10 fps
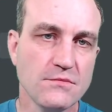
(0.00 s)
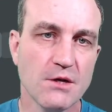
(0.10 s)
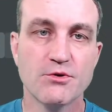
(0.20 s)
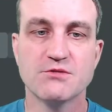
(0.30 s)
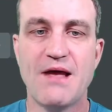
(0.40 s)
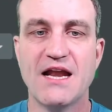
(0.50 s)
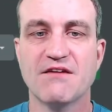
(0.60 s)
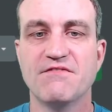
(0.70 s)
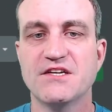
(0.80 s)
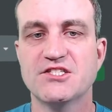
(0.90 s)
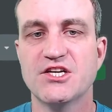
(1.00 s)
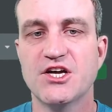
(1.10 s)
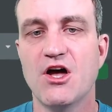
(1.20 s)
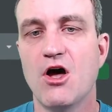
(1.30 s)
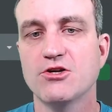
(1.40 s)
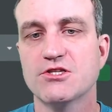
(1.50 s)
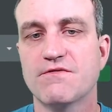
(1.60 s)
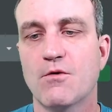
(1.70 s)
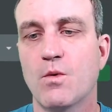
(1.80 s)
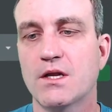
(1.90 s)
Prismatic Vista, also
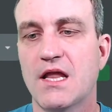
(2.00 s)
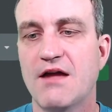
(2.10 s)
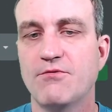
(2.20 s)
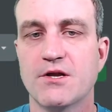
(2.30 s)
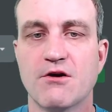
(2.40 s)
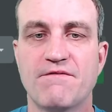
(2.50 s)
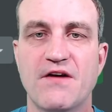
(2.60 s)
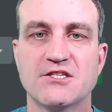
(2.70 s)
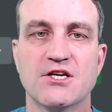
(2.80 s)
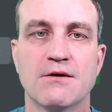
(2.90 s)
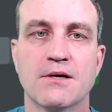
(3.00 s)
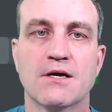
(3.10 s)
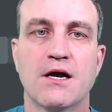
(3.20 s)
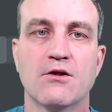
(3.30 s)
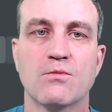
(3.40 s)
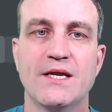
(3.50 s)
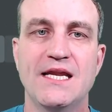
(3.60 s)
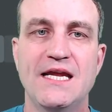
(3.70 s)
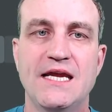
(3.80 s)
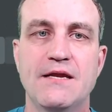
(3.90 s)
for 1 life. We can go fetch up a color we
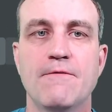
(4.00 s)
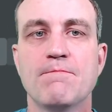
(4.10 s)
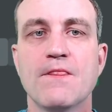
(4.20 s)
need.